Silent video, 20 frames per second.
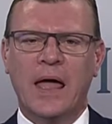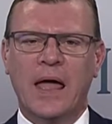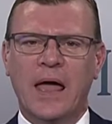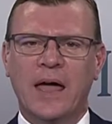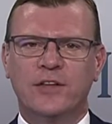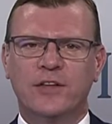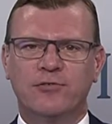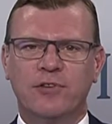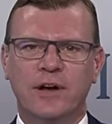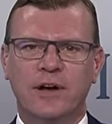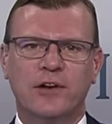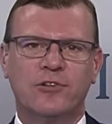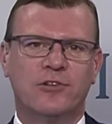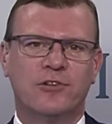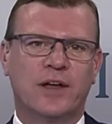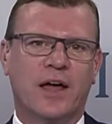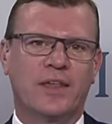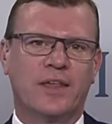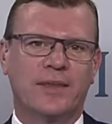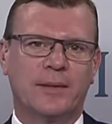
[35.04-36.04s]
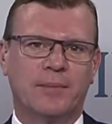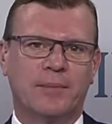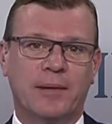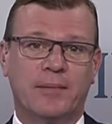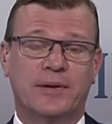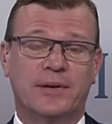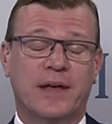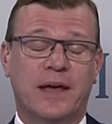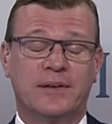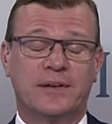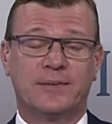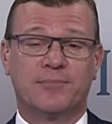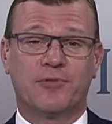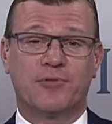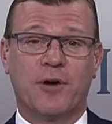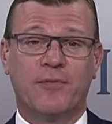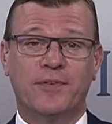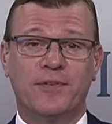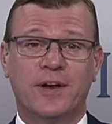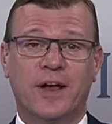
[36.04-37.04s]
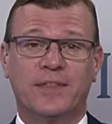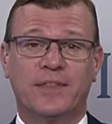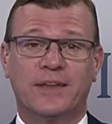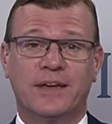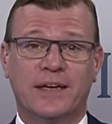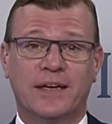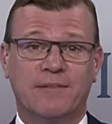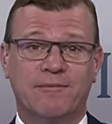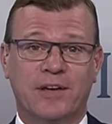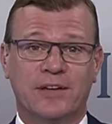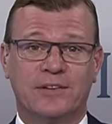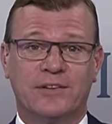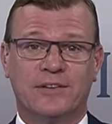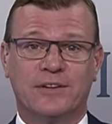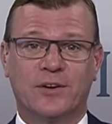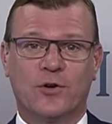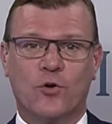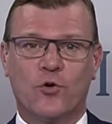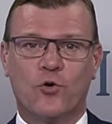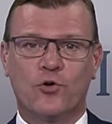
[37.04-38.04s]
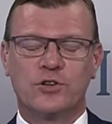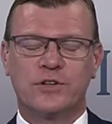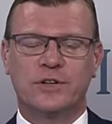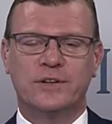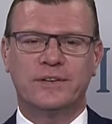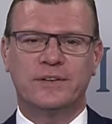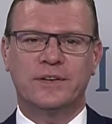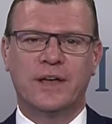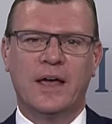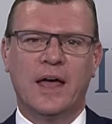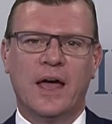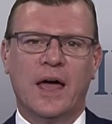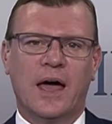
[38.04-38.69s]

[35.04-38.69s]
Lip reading: it's really interesting. I think people are taking some profit. I think investors are cautious.